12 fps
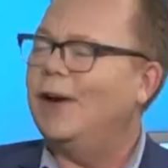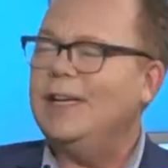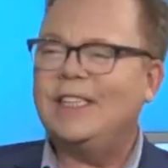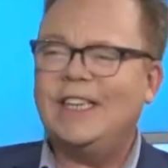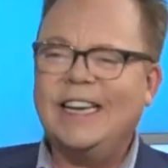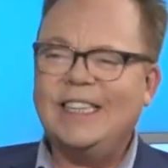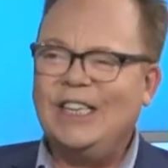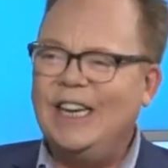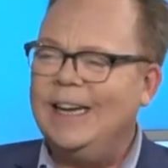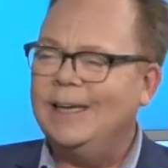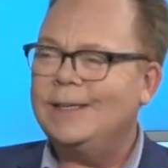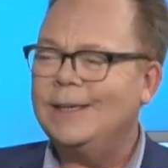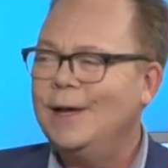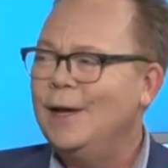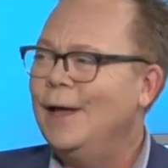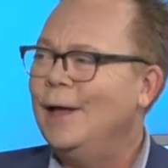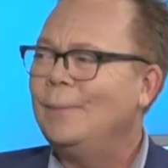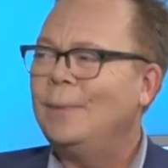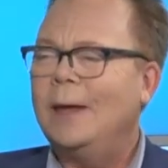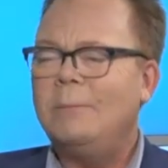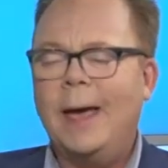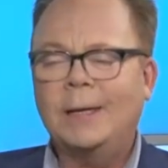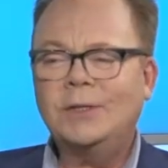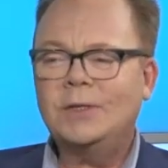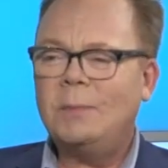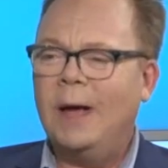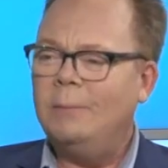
exactly 60s. what I would expect you to, it to see. It matches my